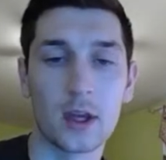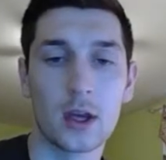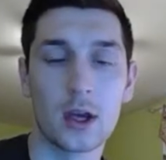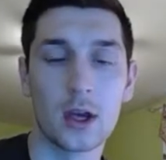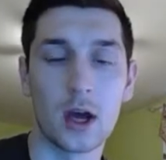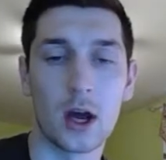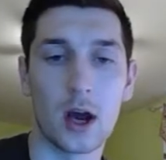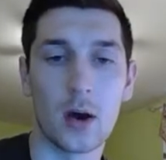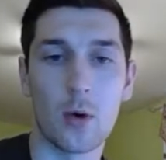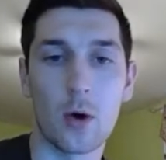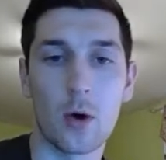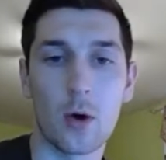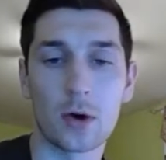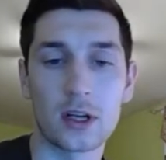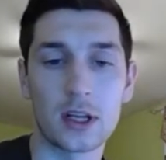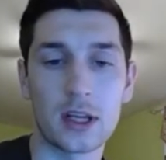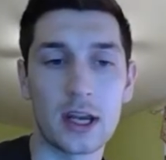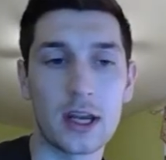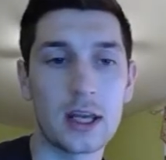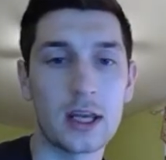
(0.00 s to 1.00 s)
What we're
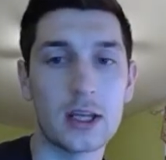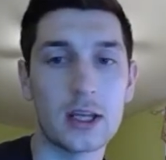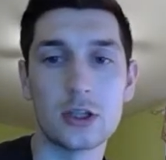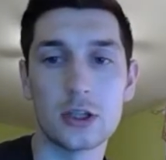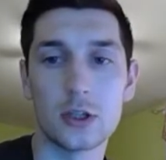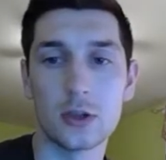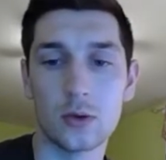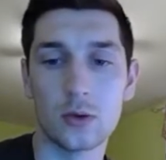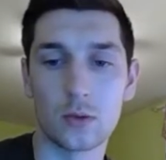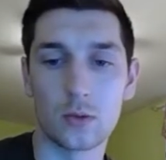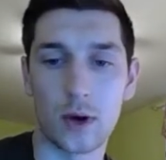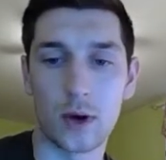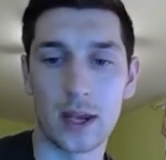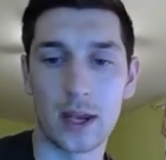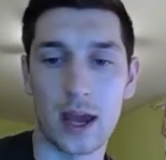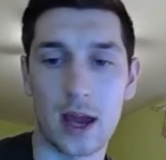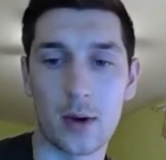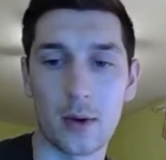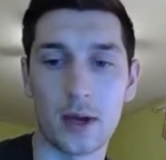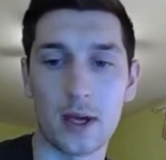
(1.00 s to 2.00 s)
getting into right
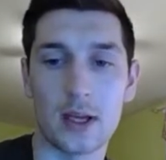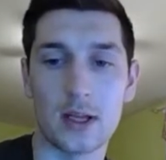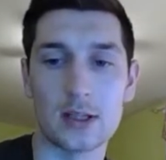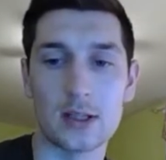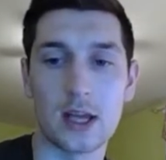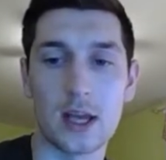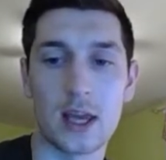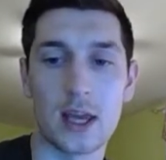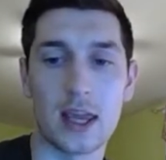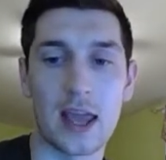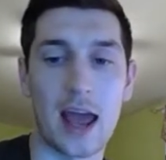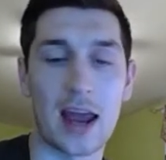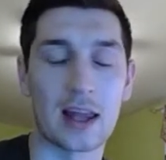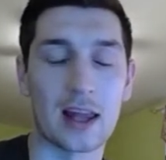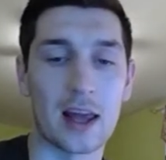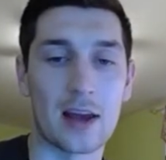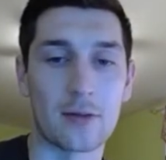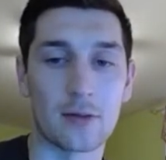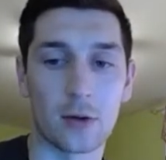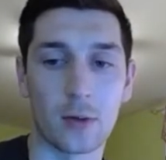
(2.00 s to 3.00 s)
now is a
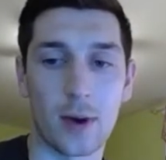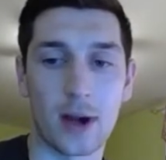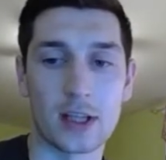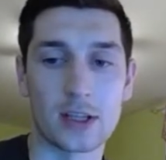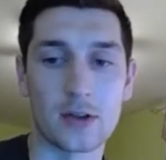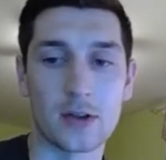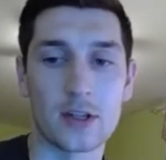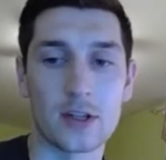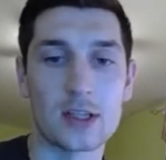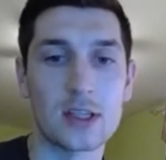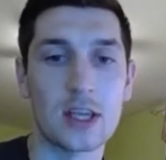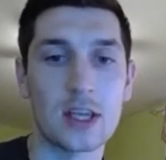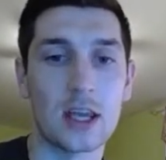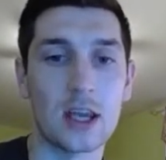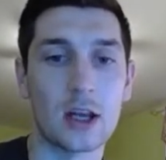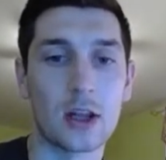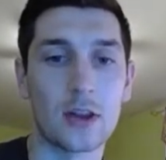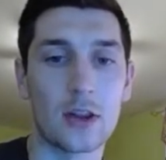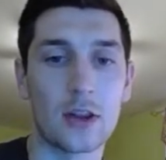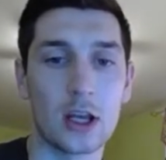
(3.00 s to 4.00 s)
Catalan for white. So this is
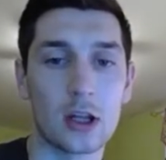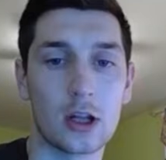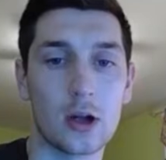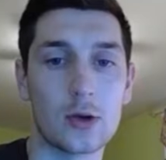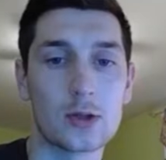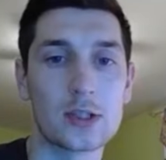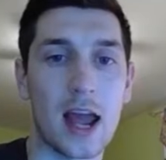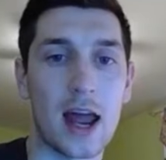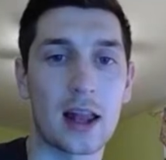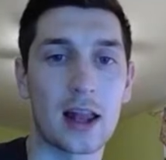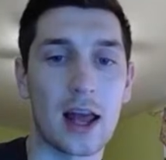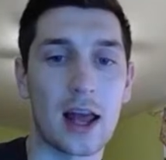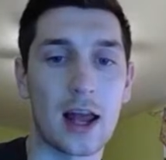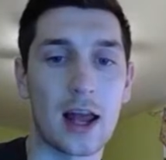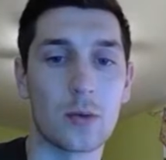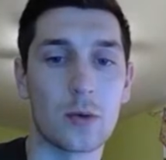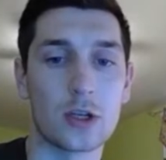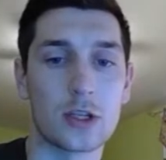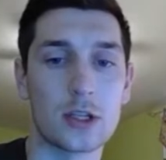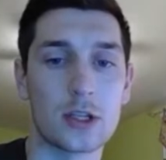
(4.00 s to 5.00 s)
the closed
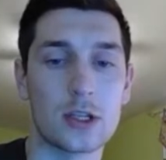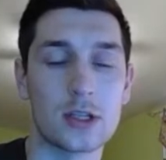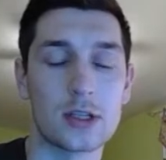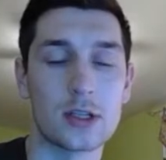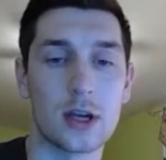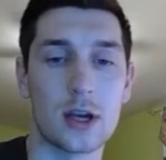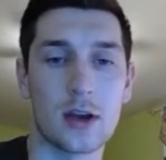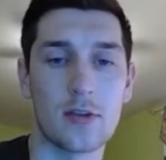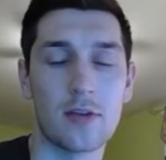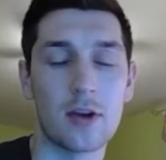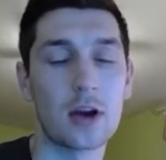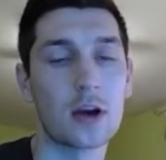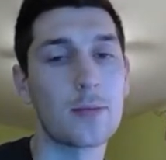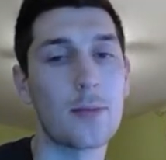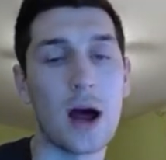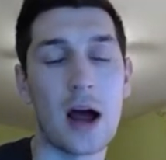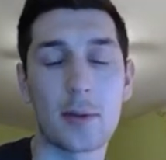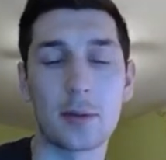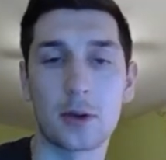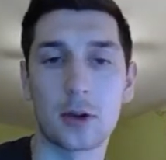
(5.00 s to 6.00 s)
Catalan, which is a very
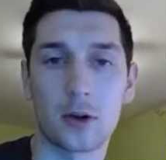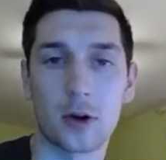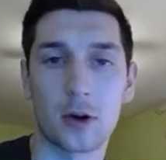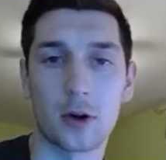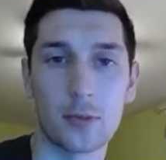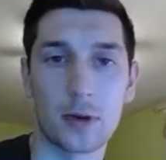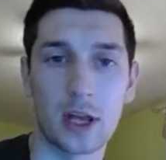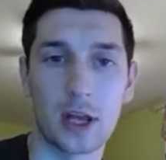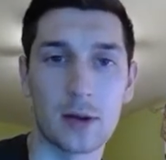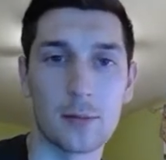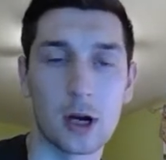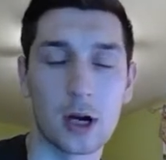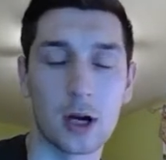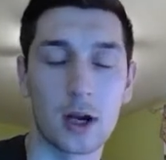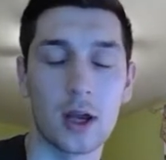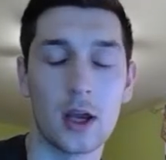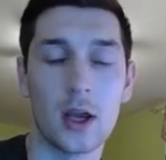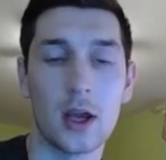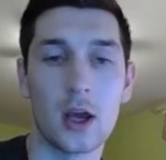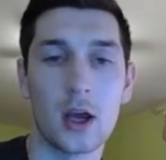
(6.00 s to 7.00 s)
popular opening among
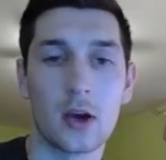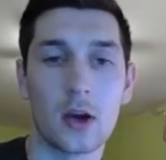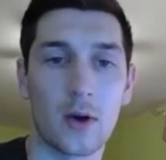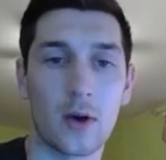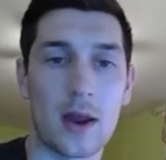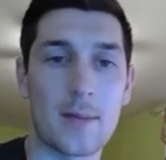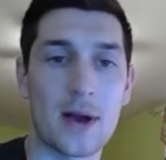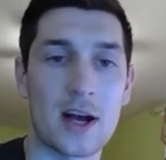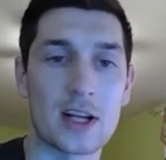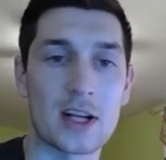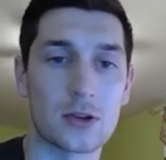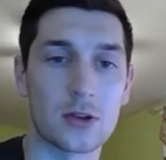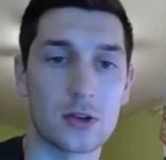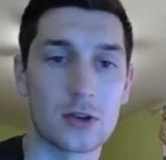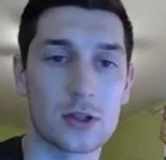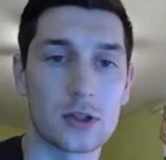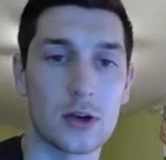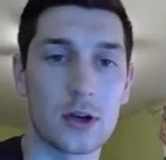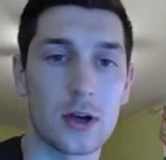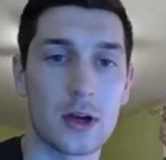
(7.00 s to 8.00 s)

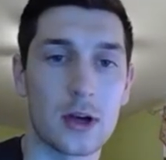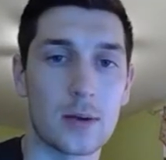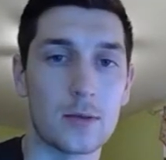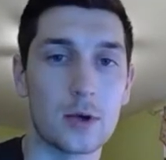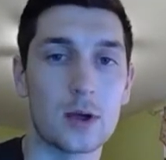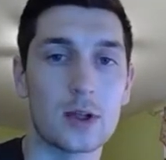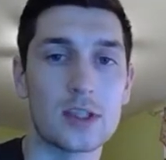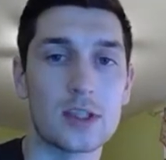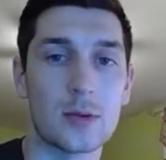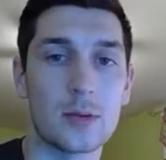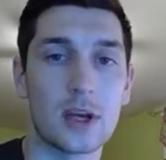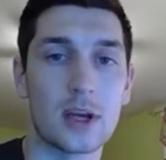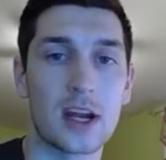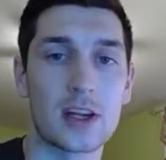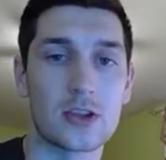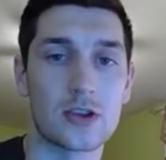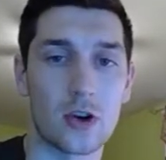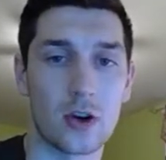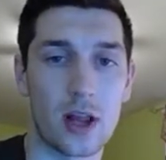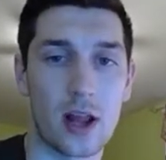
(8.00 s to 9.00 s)
grandmasters. You can see we kind
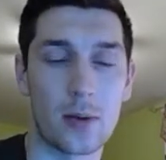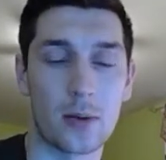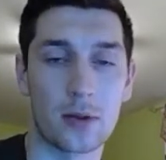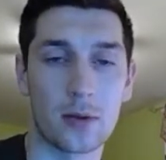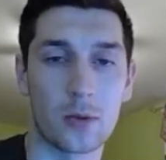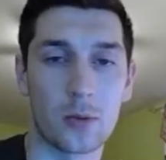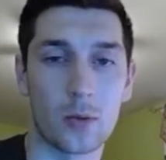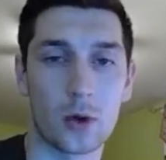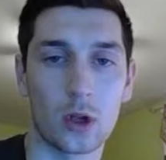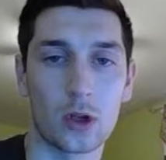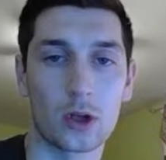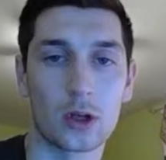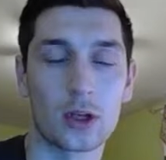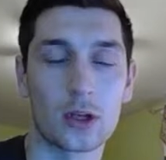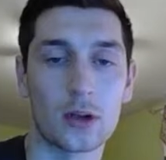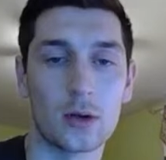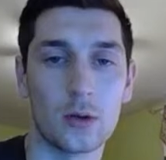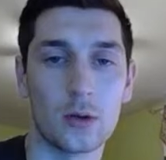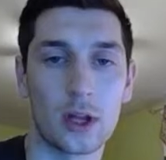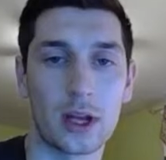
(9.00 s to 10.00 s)
of started out with what
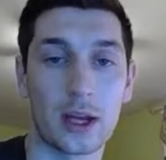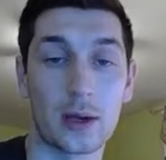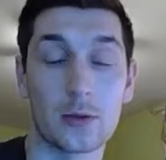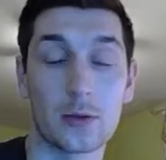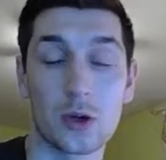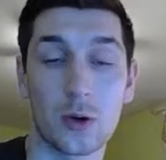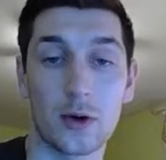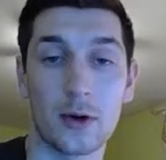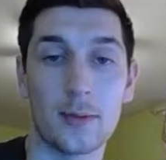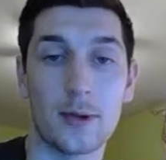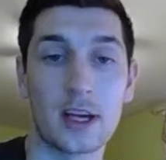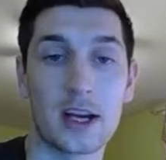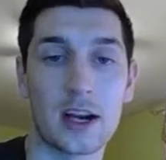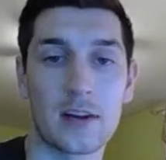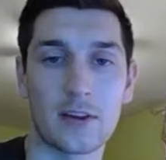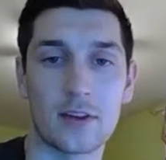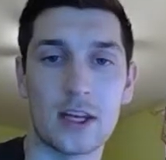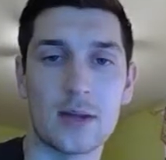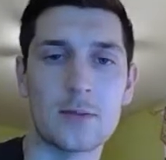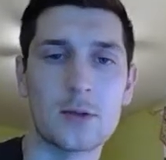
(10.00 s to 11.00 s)
looked like it was going to be kind
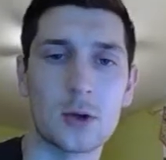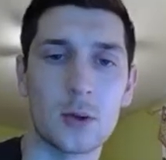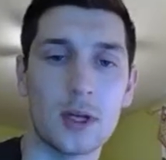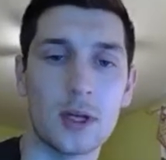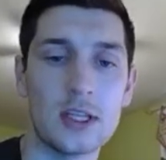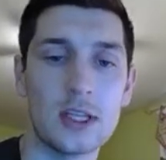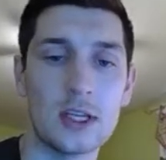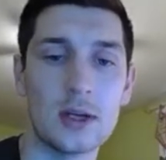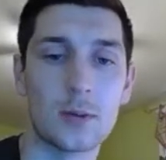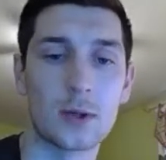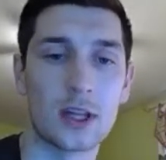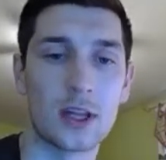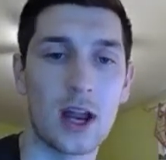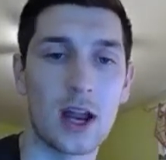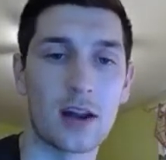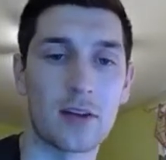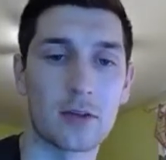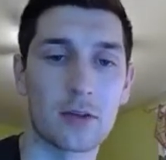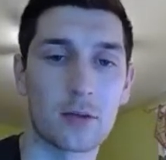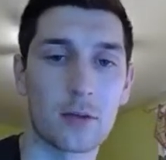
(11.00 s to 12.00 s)
of a Nimzo Indian with the
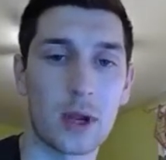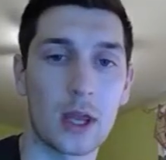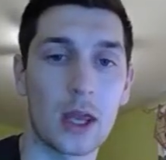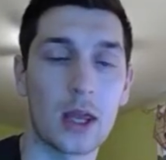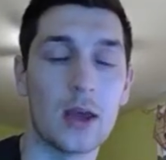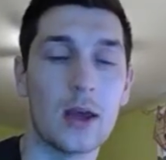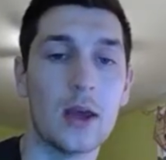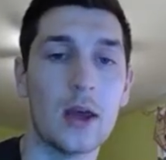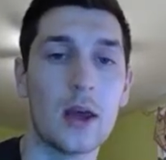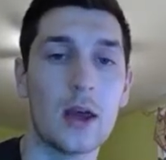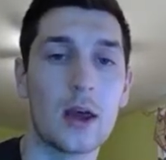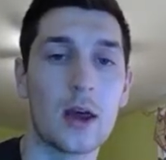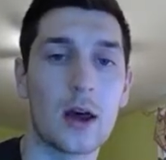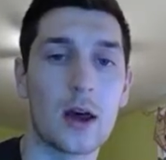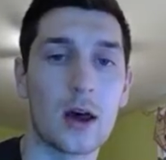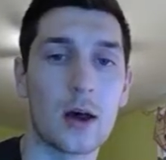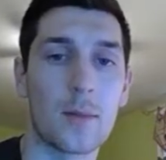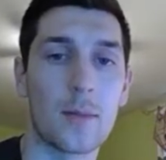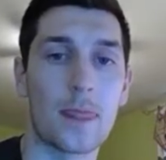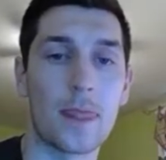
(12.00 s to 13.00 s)
knight f3,
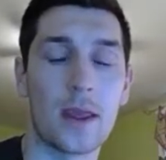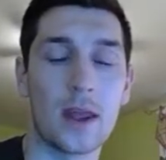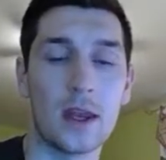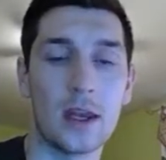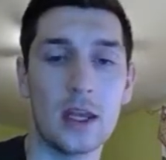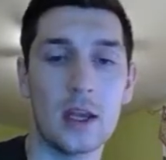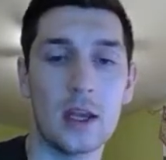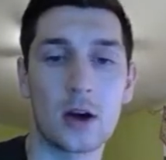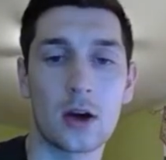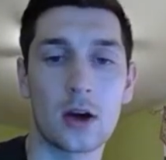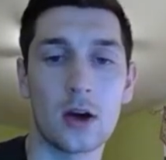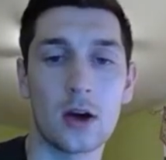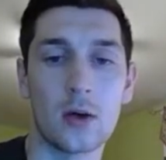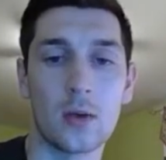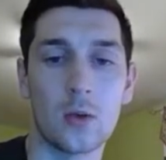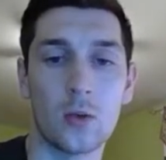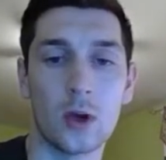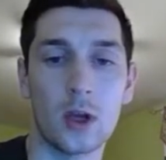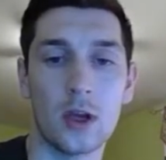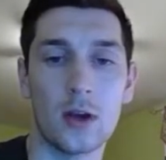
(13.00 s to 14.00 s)
and here
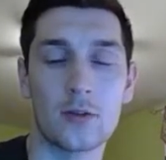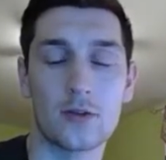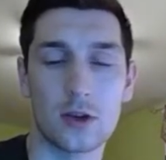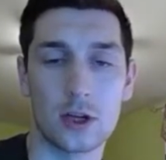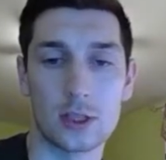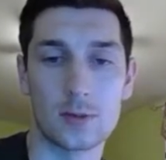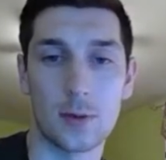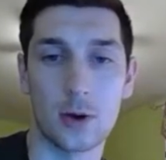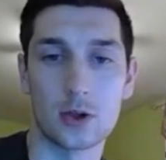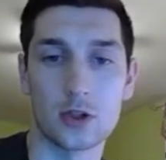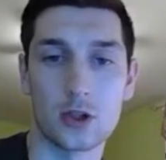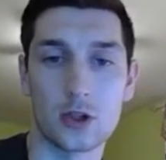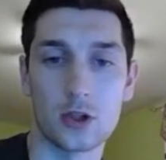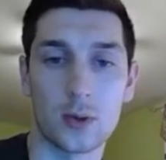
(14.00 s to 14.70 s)
we've transposed into a